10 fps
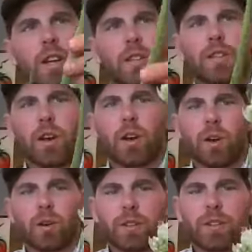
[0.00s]

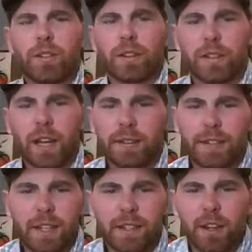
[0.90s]
So to save
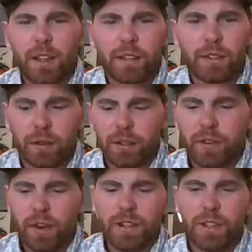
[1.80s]
seeds on this one is
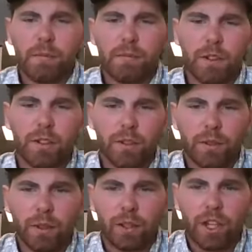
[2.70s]
very similar
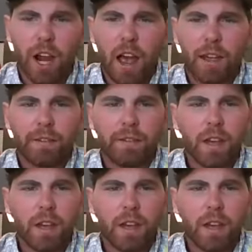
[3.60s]
to the chive.